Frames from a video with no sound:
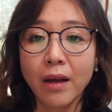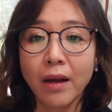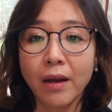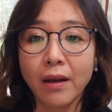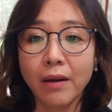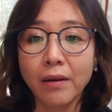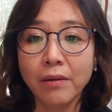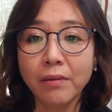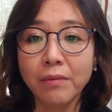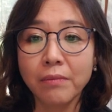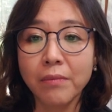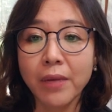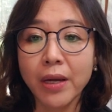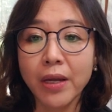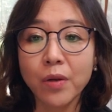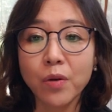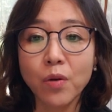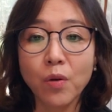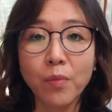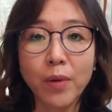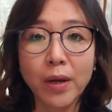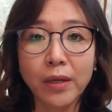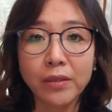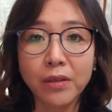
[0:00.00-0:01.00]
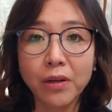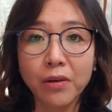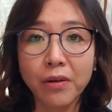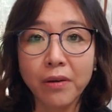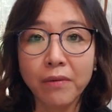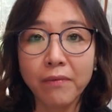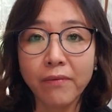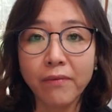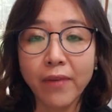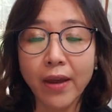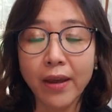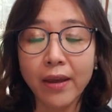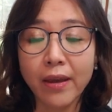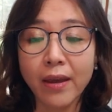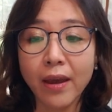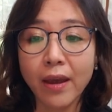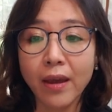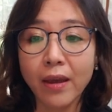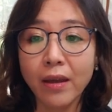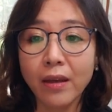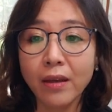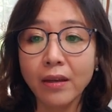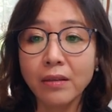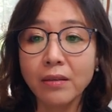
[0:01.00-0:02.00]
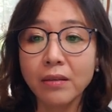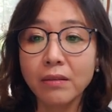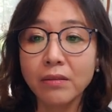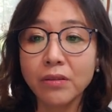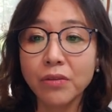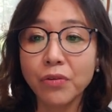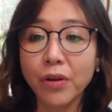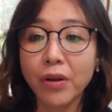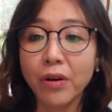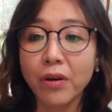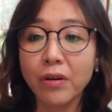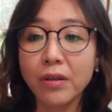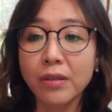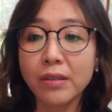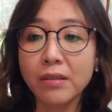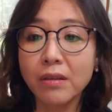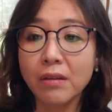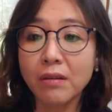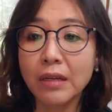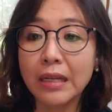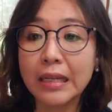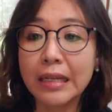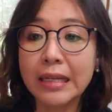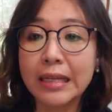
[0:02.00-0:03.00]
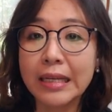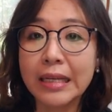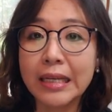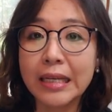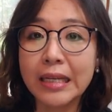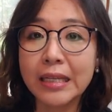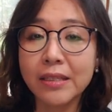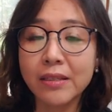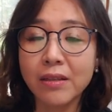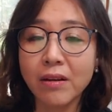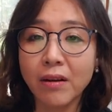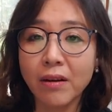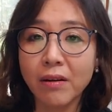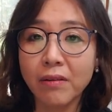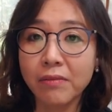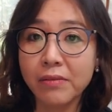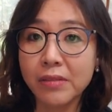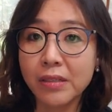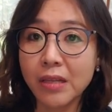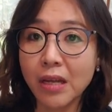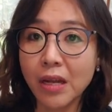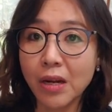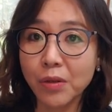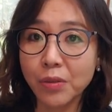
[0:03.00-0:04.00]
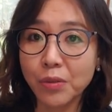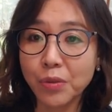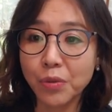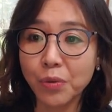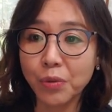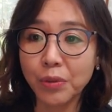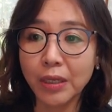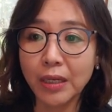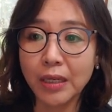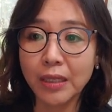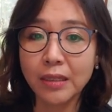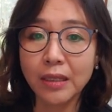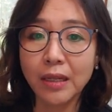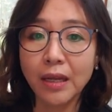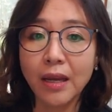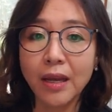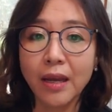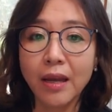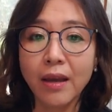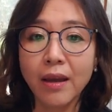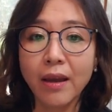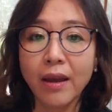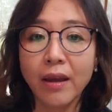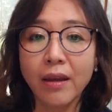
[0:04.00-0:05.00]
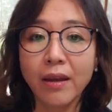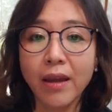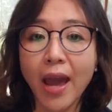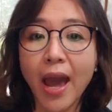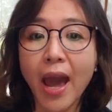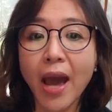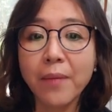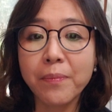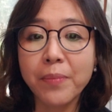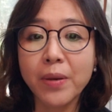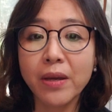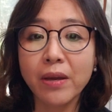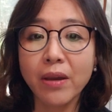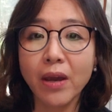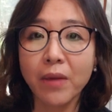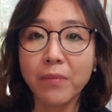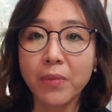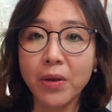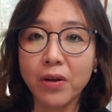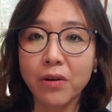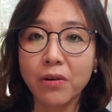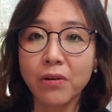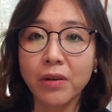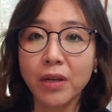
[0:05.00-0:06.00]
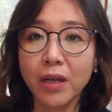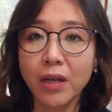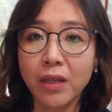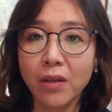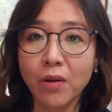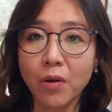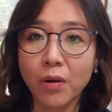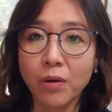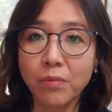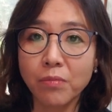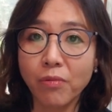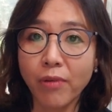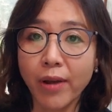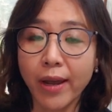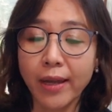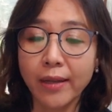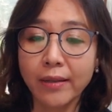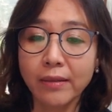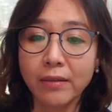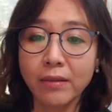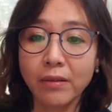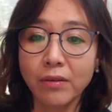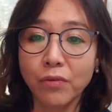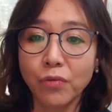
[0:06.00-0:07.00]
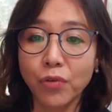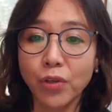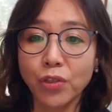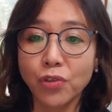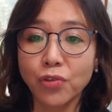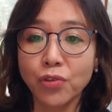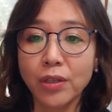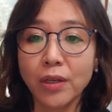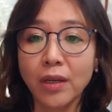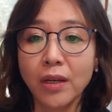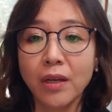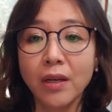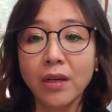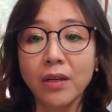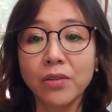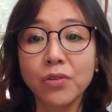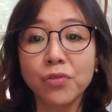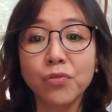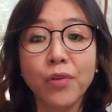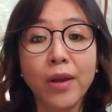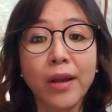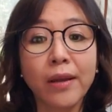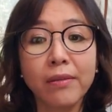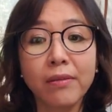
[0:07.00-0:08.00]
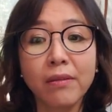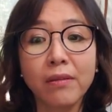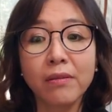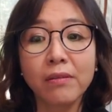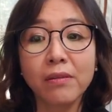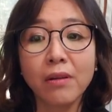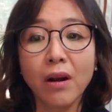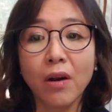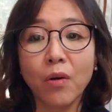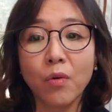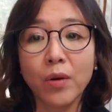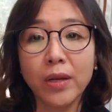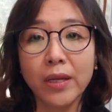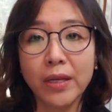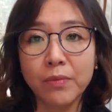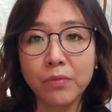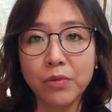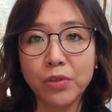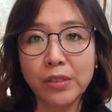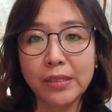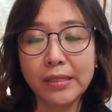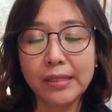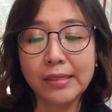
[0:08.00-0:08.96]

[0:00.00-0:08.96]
Mycobacterium vaccae, triggers the release of serotonin, a happy chemical in our brain, which strengthens our immune